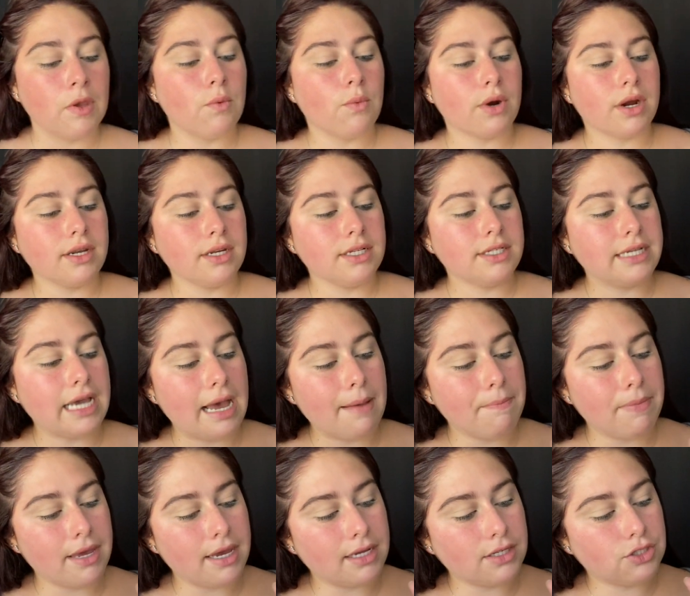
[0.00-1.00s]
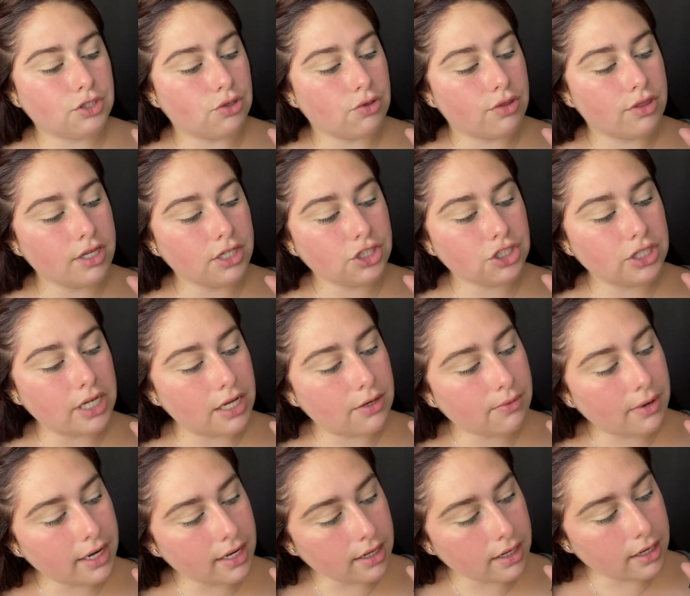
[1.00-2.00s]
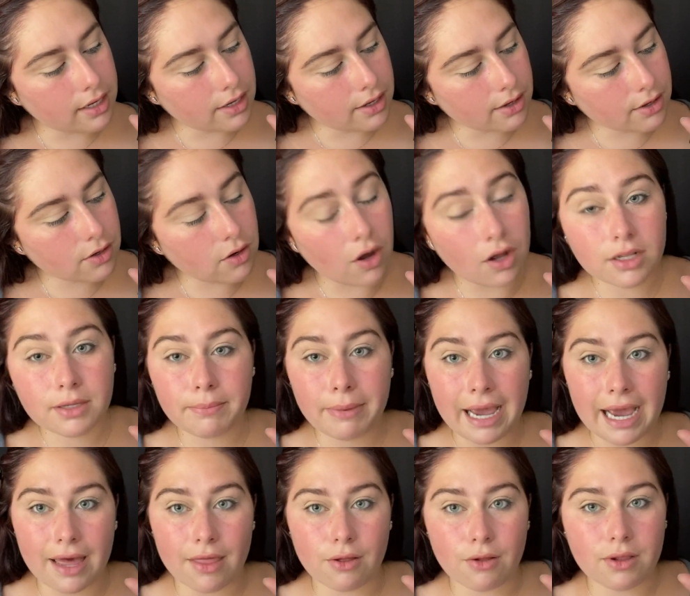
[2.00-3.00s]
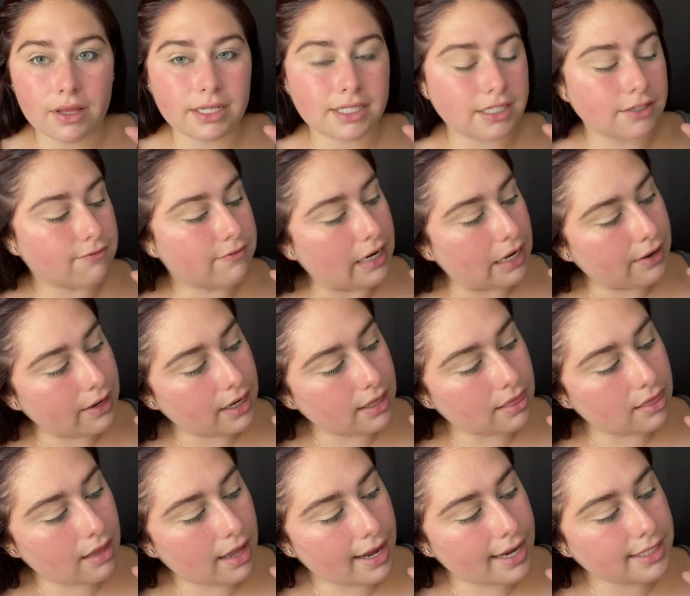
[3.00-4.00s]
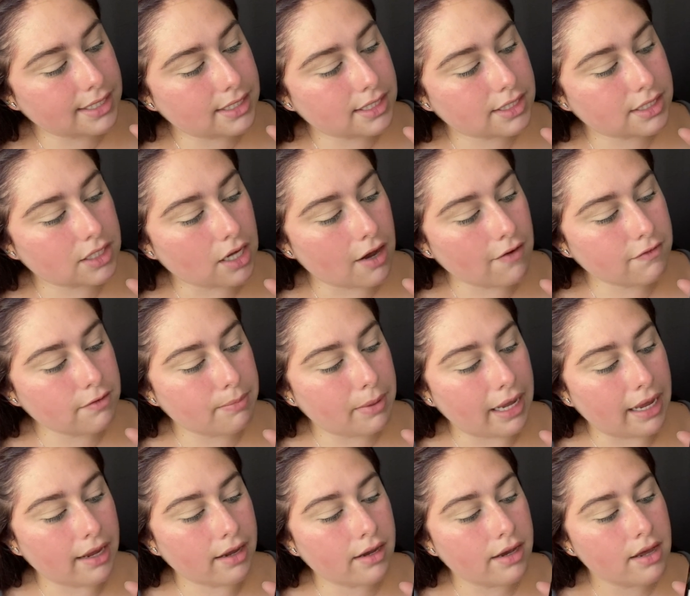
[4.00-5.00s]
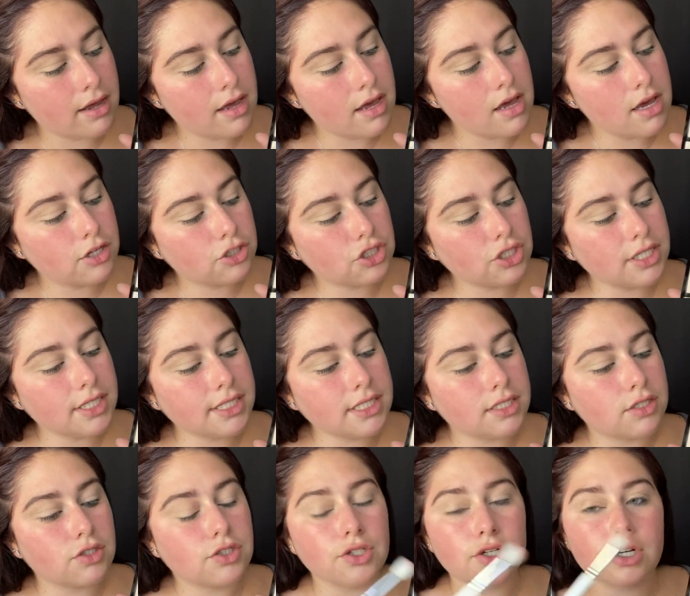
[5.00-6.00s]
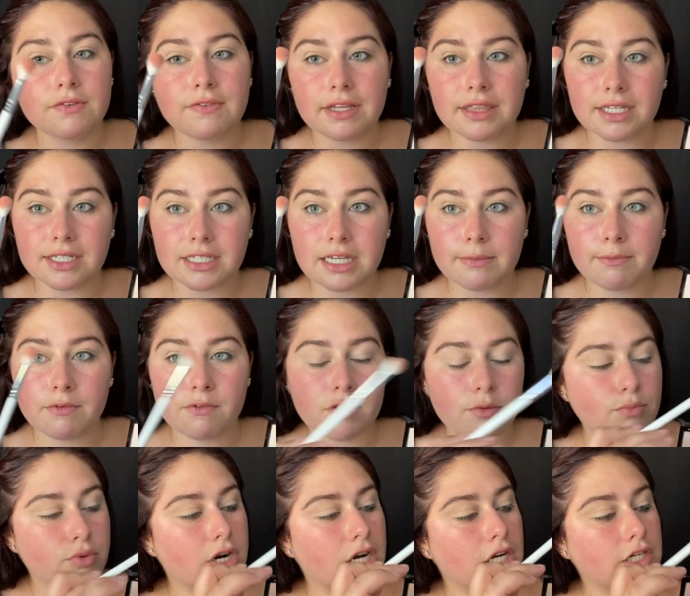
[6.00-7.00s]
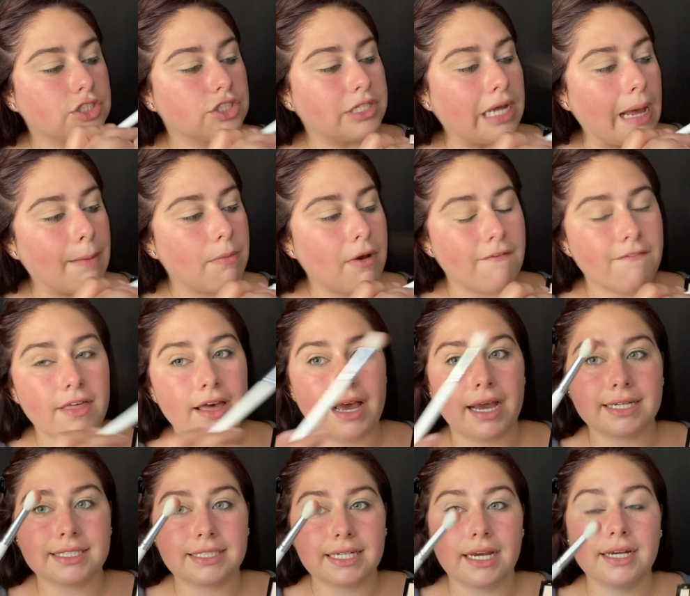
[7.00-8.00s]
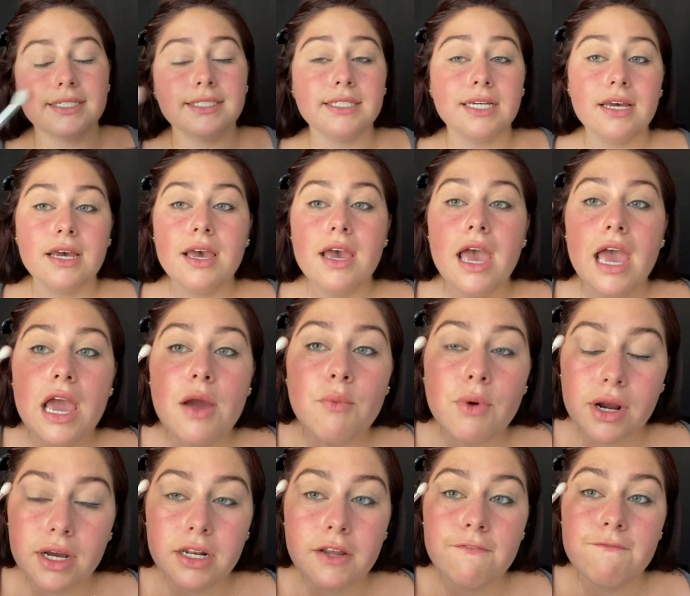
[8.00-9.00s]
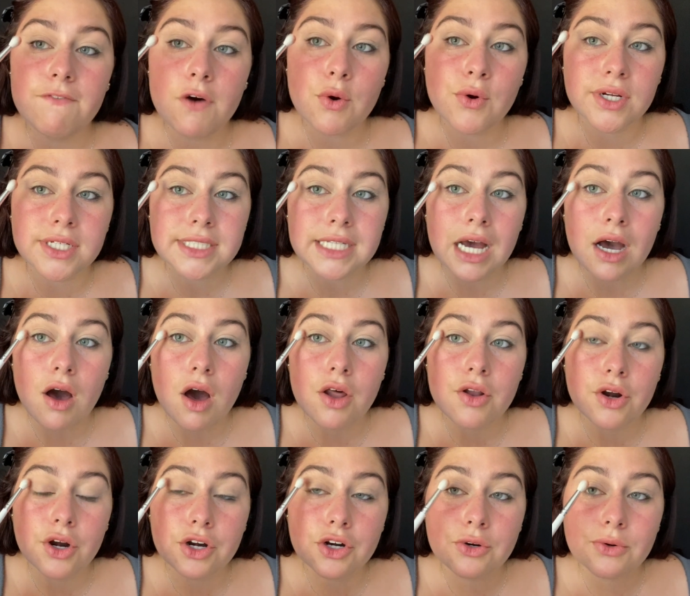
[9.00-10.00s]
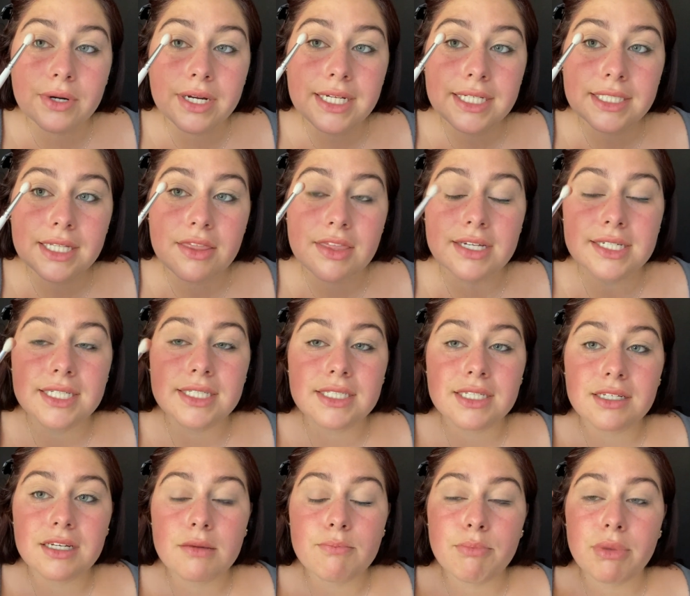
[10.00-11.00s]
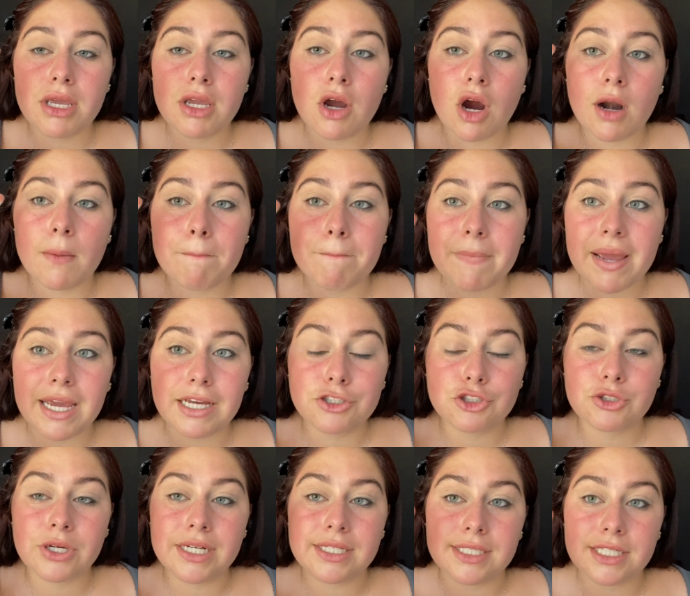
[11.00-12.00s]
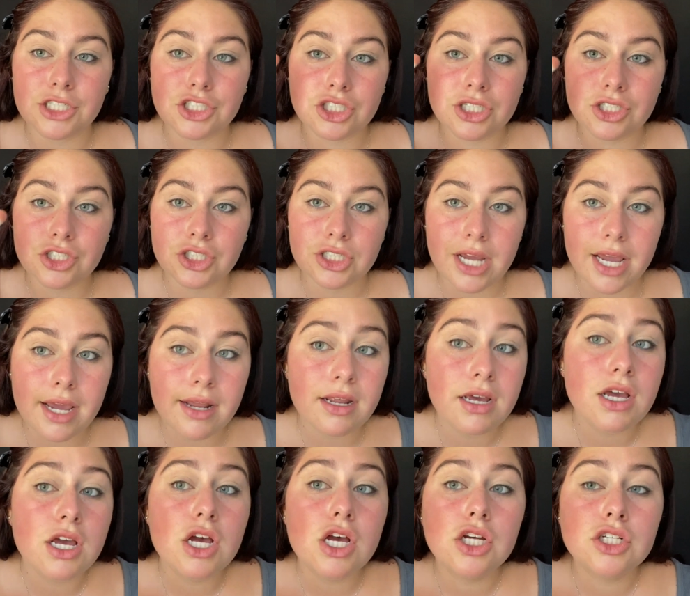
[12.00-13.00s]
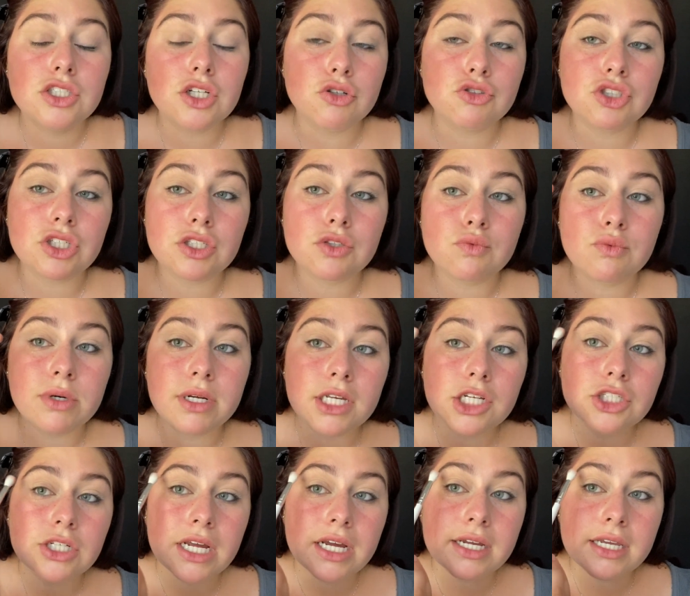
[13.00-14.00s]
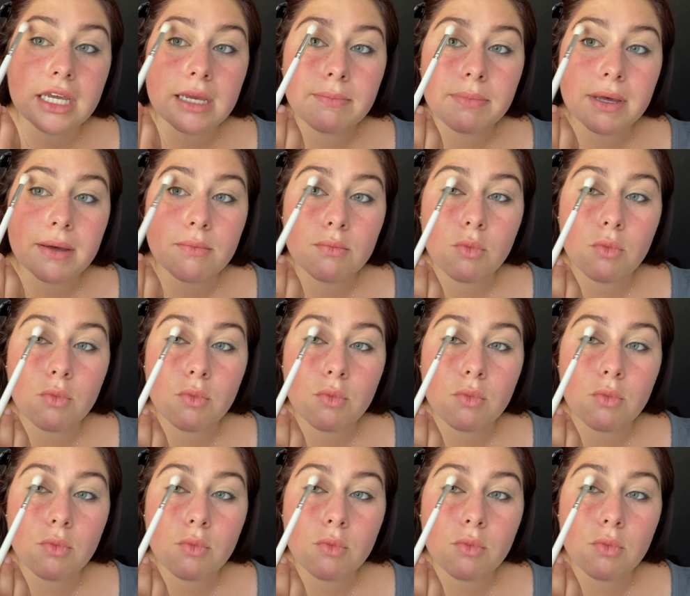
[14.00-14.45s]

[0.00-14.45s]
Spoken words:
We're gonna tap into this shade right here called Petal. It's a very light, soft pink. Just sort of at the tip of the brush, tap off the excess. And we're gonna focus that on our crease. This is gonna be our main transition shade. So just really try to keep it